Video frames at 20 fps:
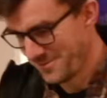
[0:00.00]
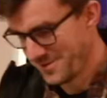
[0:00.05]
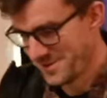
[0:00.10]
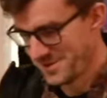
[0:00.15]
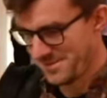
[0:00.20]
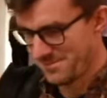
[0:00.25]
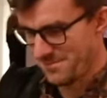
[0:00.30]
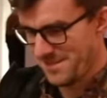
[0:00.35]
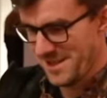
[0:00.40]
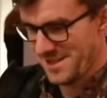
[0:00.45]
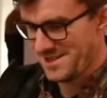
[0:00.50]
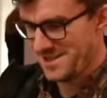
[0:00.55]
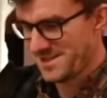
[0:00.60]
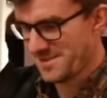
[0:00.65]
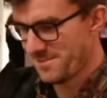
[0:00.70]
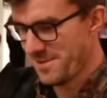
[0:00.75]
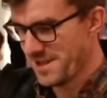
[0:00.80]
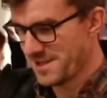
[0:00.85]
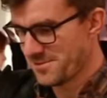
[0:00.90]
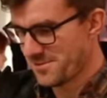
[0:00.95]
Which makes
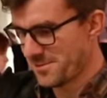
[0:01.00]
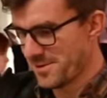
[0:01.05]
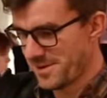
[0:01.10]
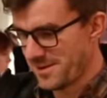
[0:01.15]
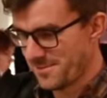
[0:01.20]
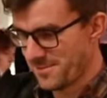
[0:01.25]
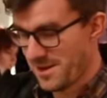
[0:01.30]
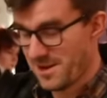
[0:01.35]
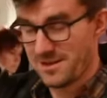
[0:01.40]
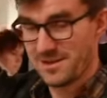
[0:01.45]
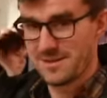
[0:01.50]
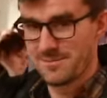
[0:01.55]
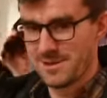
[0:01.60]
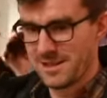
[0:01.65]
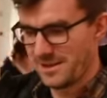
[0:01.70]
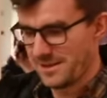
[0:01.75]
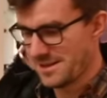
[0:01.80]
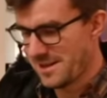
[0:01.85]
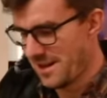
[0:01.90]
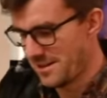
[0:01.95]
this page worth probably $1
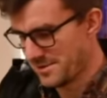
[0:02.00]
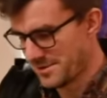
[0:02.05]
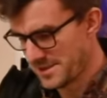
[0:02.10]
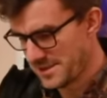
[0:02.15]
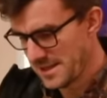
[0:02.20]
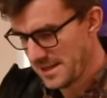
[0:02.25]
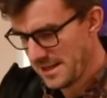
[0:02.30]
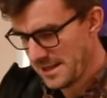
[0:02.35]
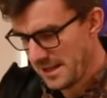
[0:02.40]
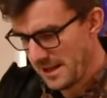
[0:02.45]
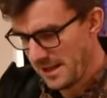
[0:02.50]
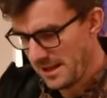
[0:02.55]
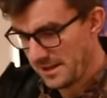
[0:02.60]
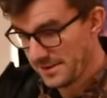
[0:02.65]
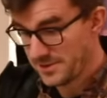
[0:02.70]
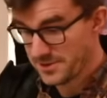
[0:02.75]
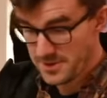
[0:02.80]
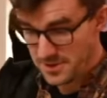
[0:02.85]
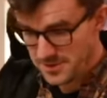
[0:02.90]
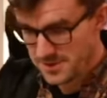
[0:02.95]
million.
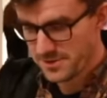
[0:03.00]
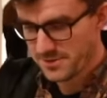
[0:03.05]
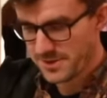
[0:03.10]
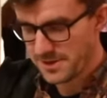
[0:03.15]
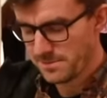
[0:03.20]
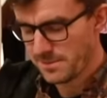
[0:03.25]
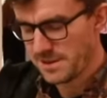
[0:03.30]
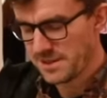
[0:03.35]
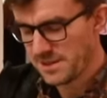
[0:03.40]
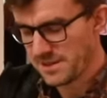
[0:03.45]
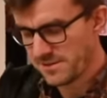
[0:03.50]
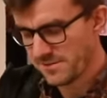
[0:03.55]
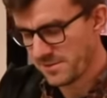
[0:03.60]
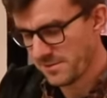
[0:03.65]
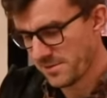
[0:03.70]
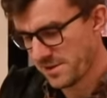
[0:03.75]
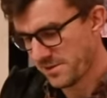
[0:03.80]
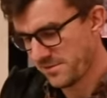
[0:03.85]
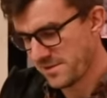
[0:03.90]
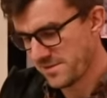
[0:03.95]
There's also an opinion
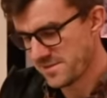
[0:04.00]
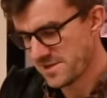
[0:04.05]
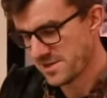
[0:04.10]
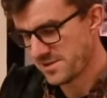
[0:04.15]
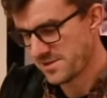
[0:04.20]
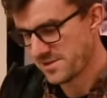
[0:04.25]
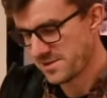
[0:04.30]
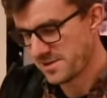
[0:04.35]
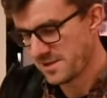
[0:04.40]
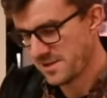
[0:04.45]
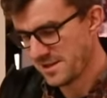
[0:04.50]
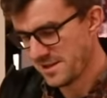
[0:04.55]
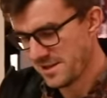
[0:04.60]
from one of the visitors.